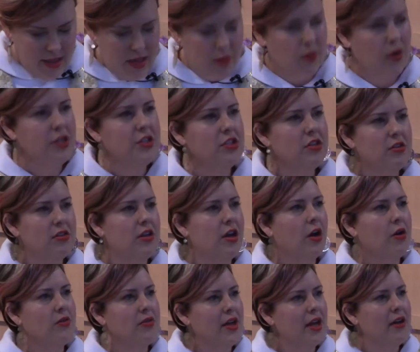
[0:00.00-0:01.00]
and what do you
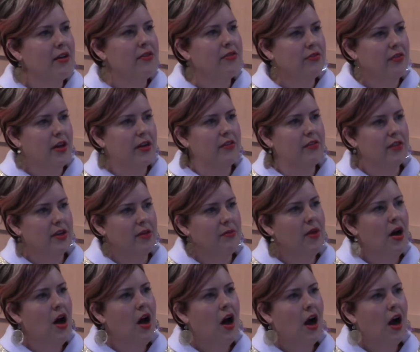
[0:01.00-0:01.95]
know, there in front of him